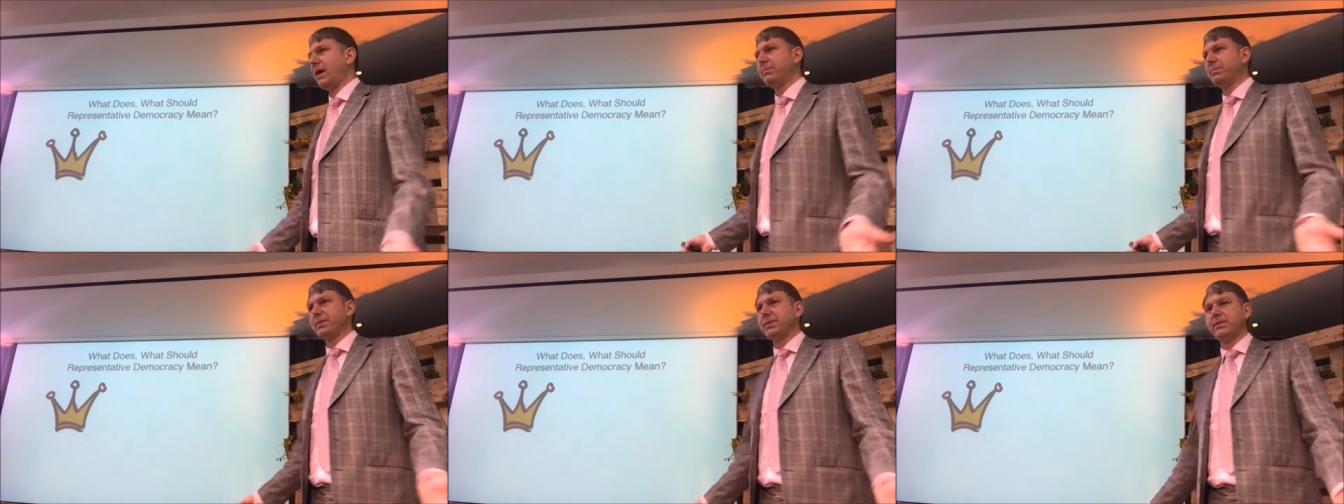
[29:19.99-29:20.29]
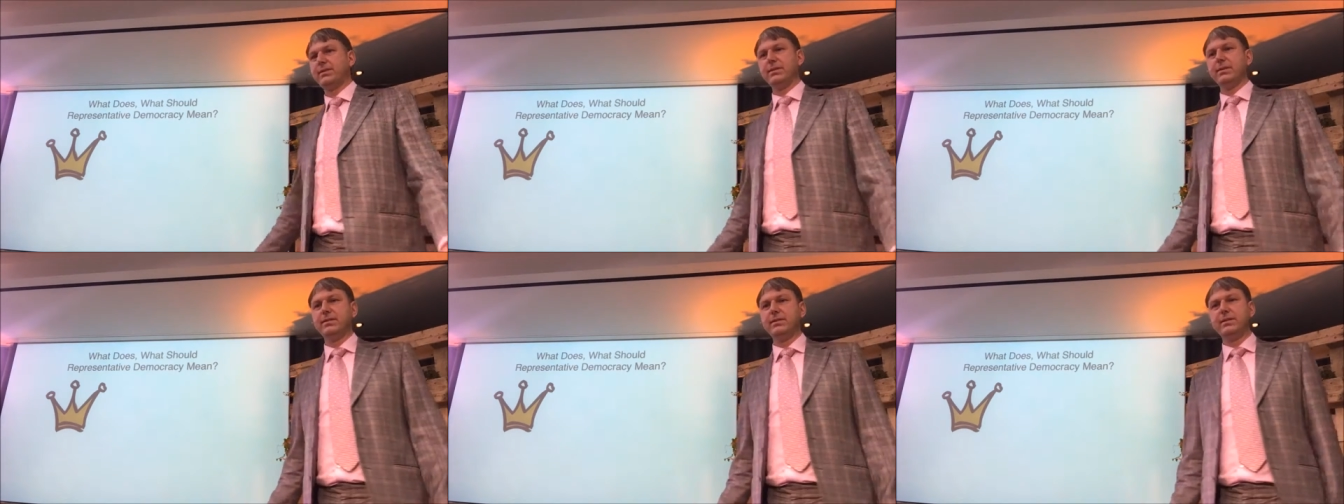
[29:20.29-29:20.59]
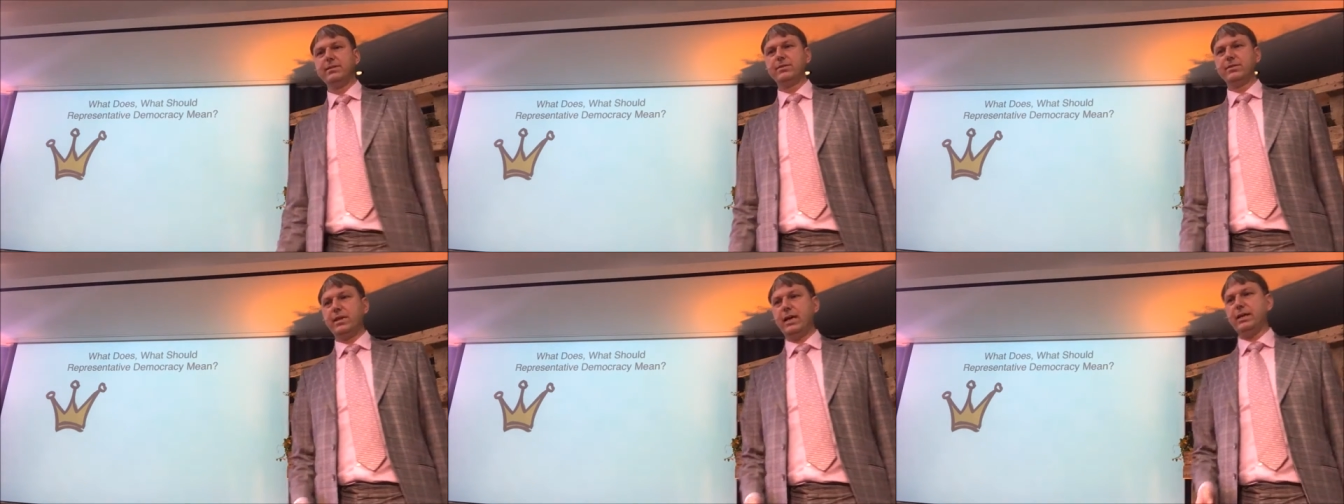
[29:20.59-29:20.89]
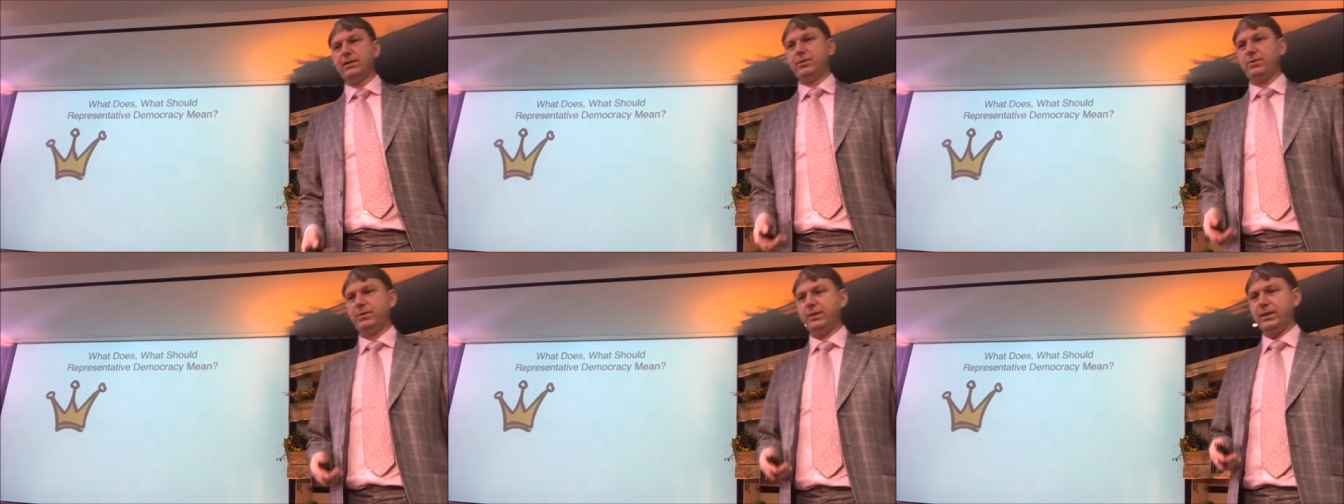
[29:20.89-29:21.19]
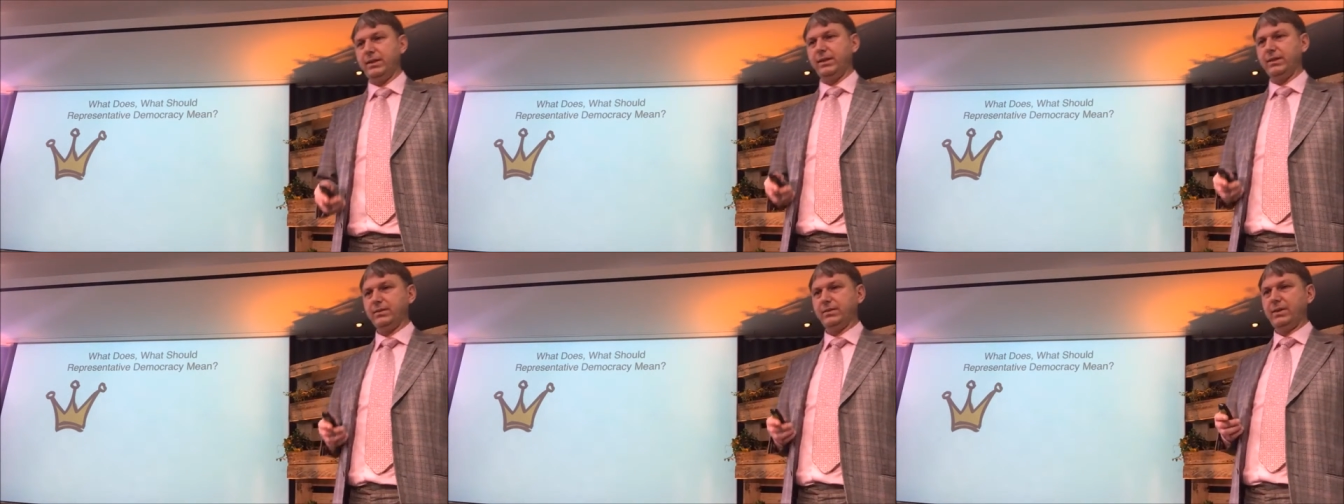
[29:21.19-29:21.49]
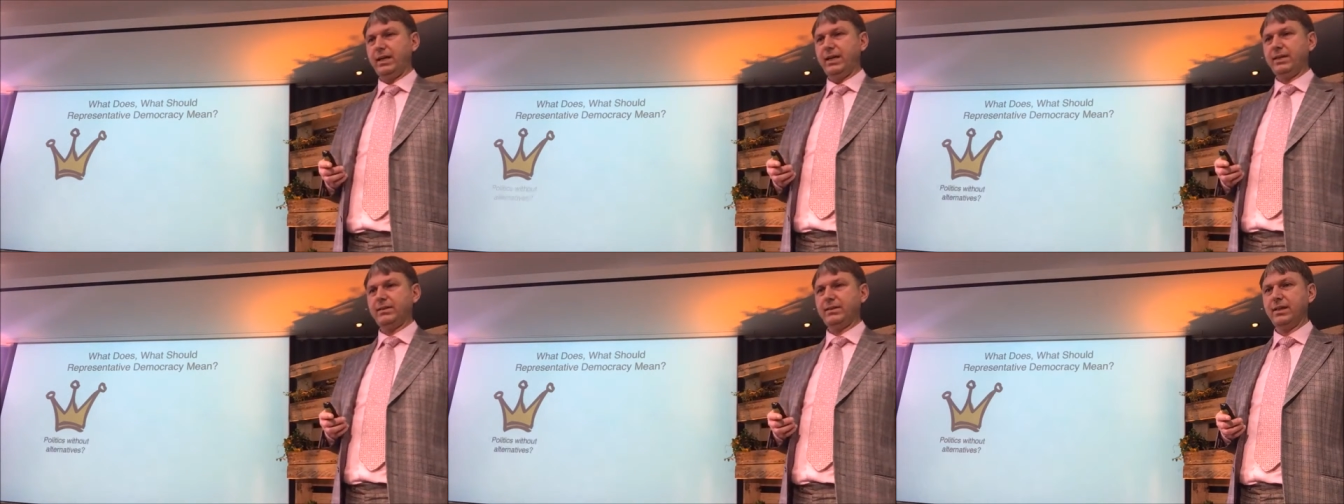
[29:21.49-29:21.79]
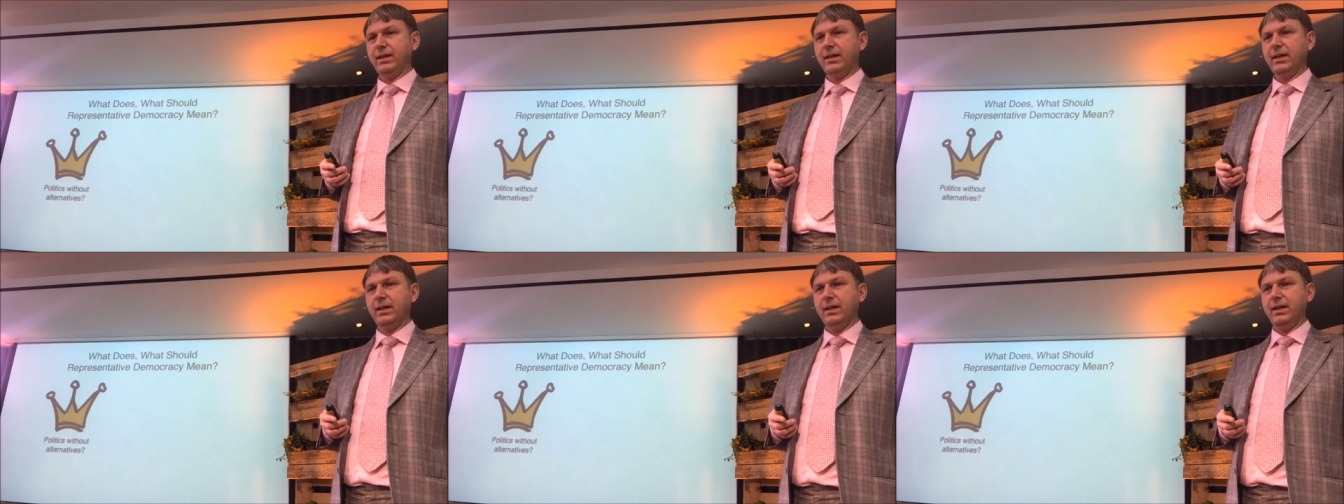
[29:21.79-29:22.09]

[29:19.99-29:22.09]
happens in this country, right?